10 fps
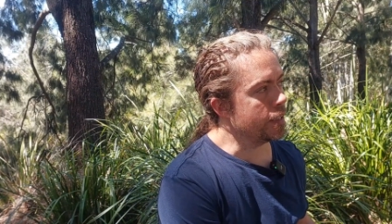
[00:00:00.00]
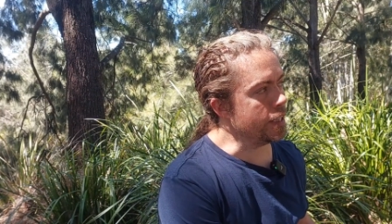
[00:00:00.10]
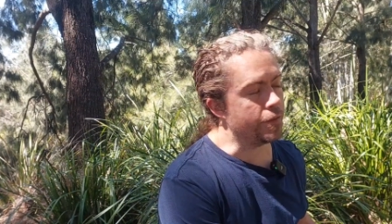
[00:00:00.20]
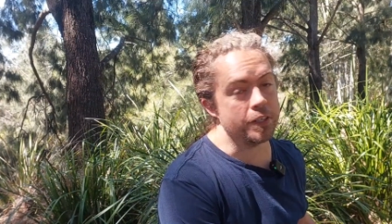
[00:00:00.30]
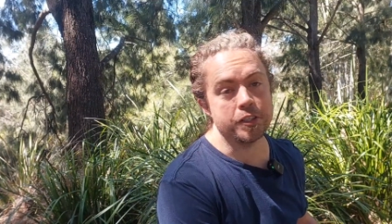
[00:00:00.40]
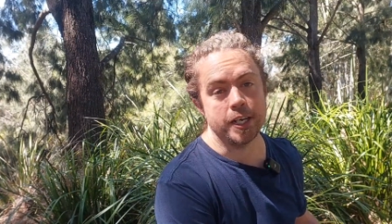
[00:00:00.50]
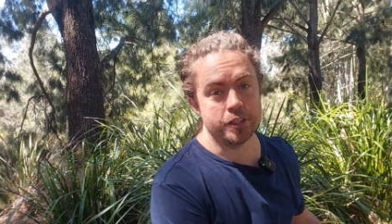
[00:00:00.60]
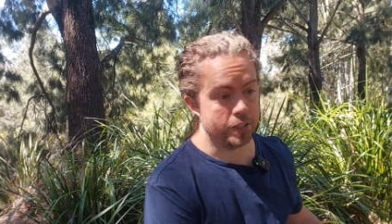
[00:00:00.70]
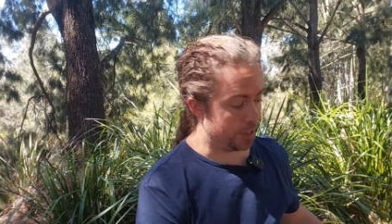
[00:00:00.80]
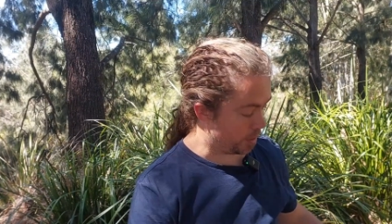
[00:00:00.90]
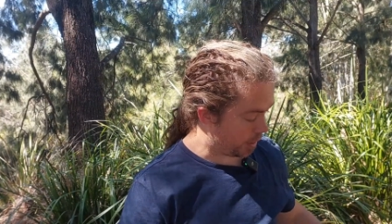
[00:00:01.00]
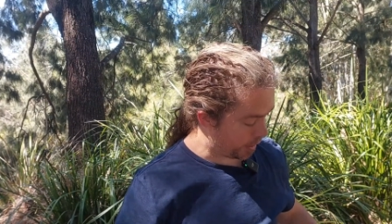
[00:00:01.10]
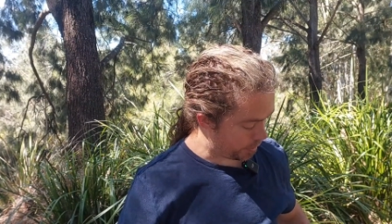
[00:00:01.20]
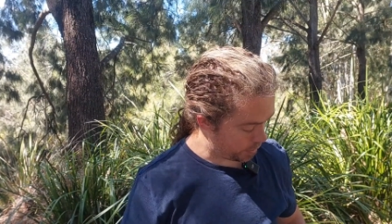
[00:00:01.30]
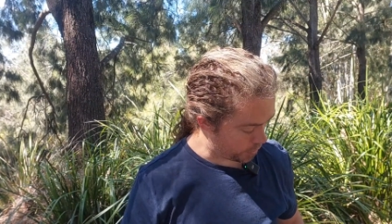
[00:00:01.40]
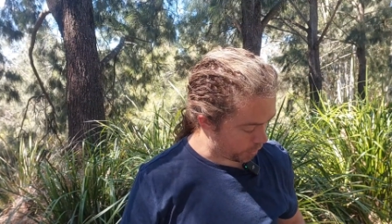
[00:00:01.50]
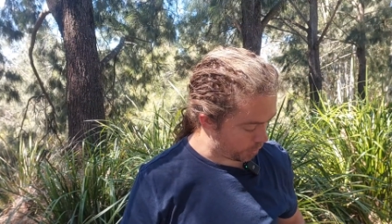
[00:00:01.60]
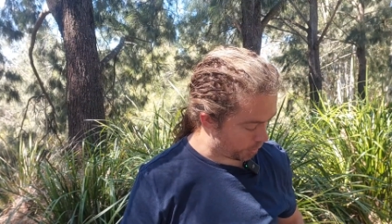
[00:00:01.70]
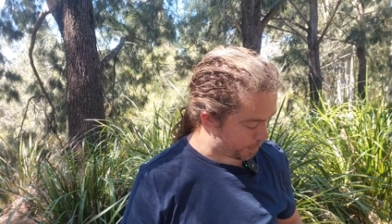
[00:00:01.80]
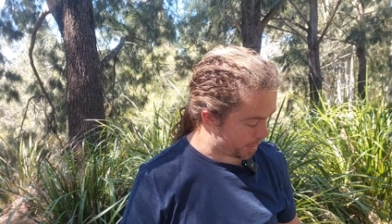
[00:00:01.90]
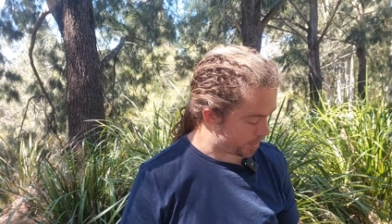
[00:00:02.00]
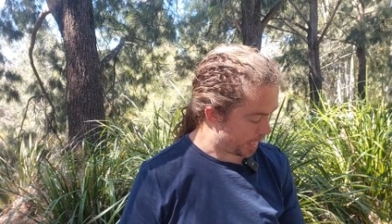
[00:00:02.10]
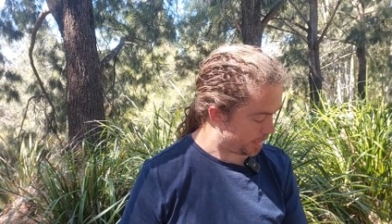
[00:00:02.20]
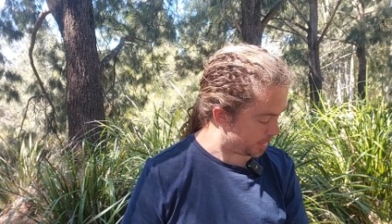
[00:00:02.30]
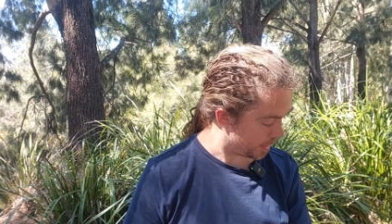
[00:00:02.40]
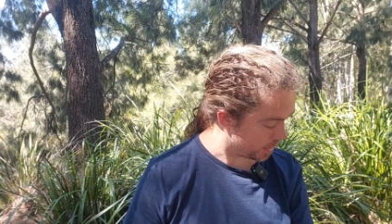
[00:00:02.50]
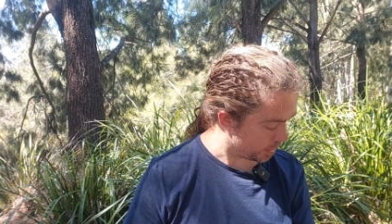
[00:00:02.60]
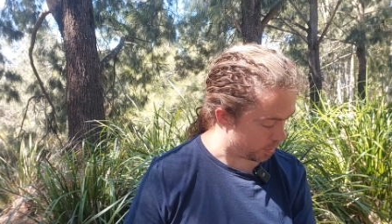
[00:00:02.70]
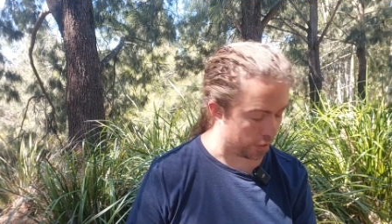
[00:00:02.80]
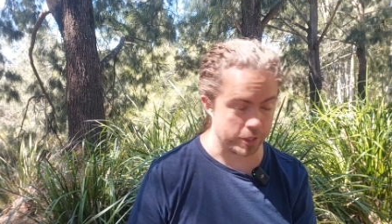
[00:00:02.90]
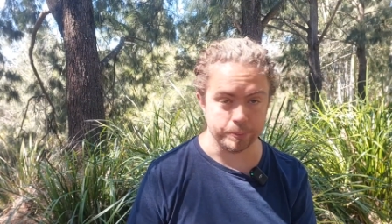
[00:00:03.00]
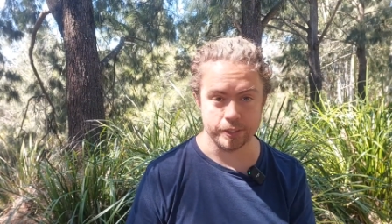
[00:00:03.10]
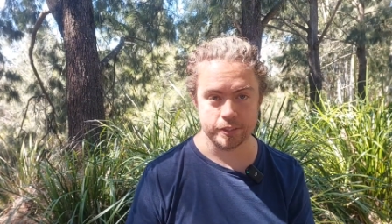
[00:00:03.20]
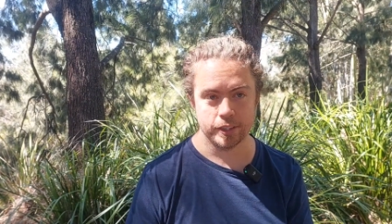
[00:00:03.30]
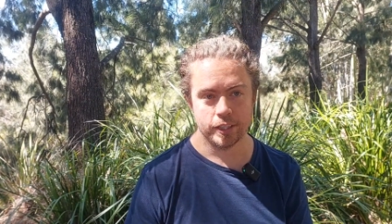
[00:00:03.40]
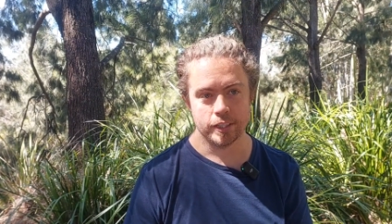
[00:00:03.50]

is vegetation design. So on page 86 of the document,